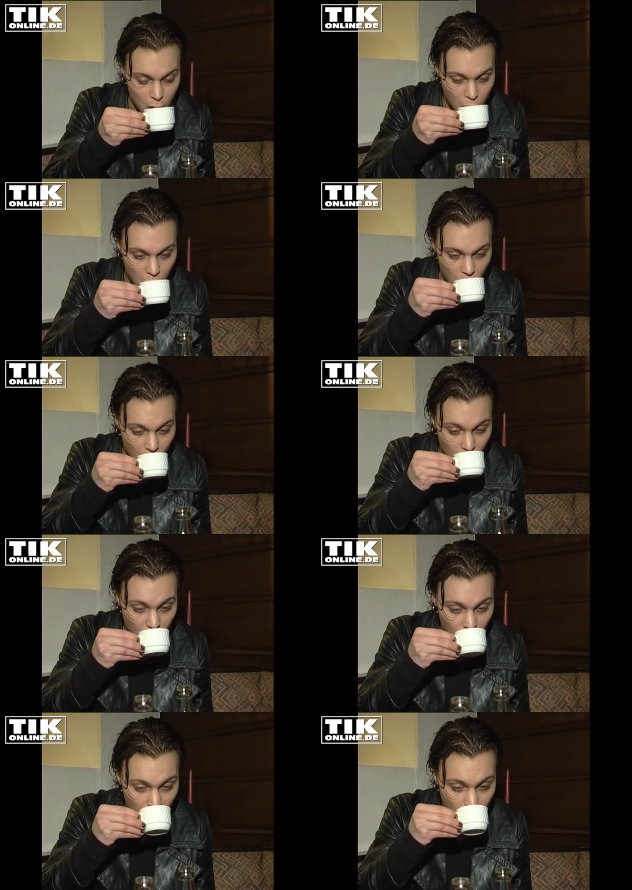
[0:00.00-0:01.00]

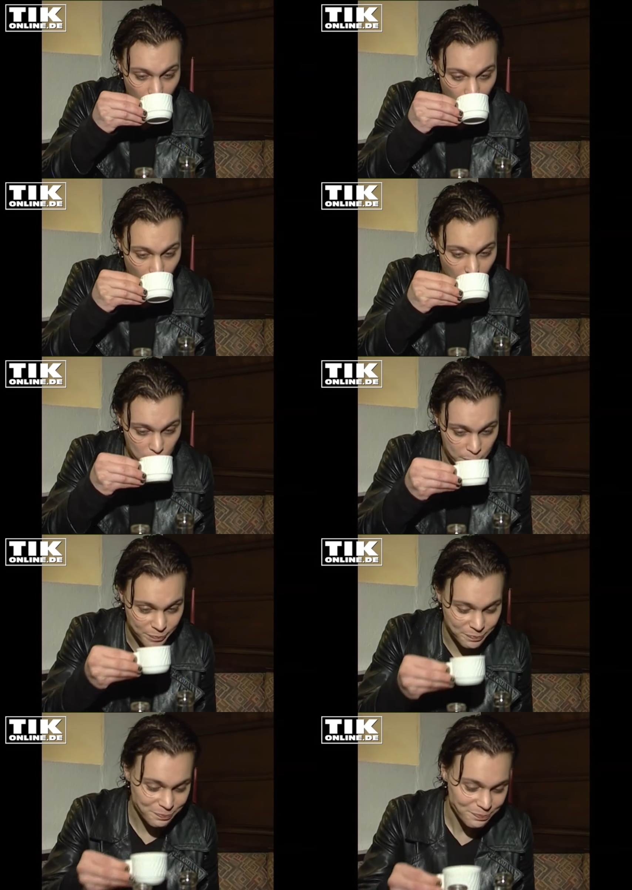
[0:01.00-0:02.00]

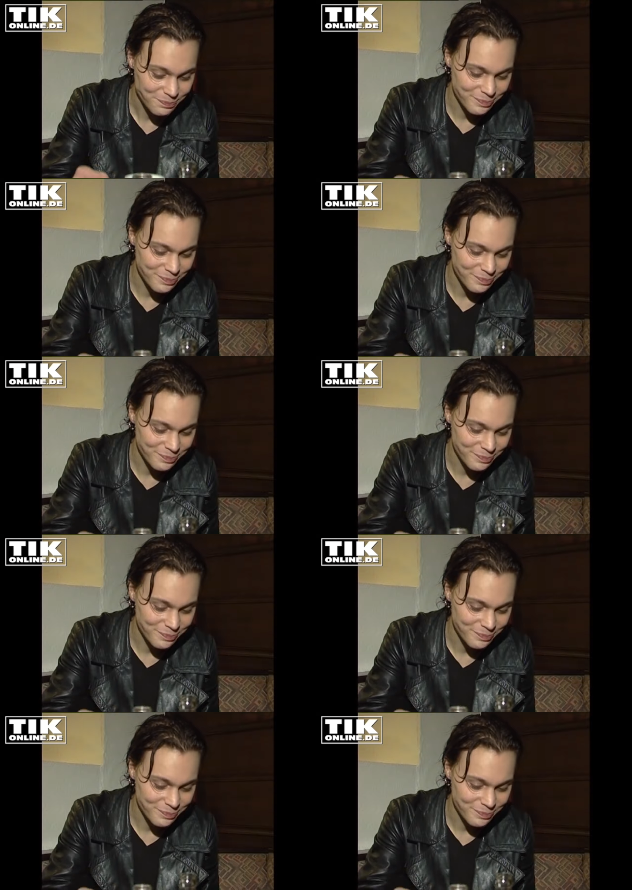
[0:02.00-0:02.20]
No one is speaking in this clip.